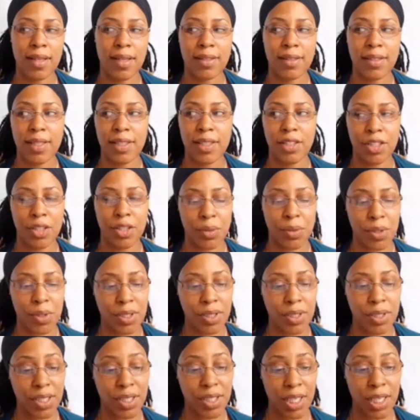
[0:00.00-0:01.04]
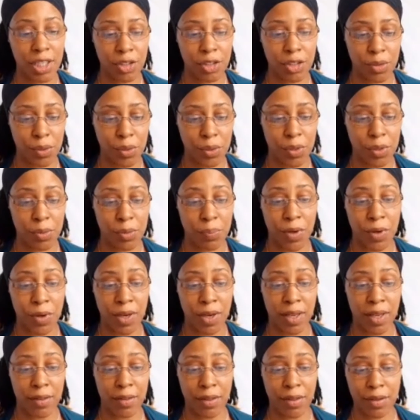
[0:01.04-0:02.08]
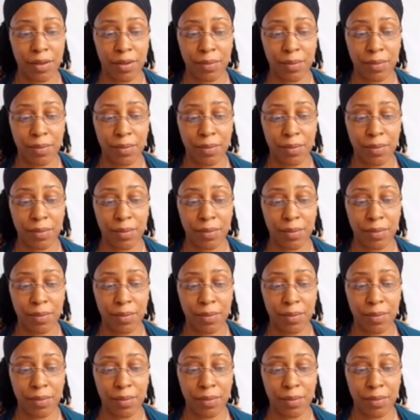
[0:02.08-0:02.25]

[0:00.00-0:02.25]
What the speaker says: And as you continue to breathe,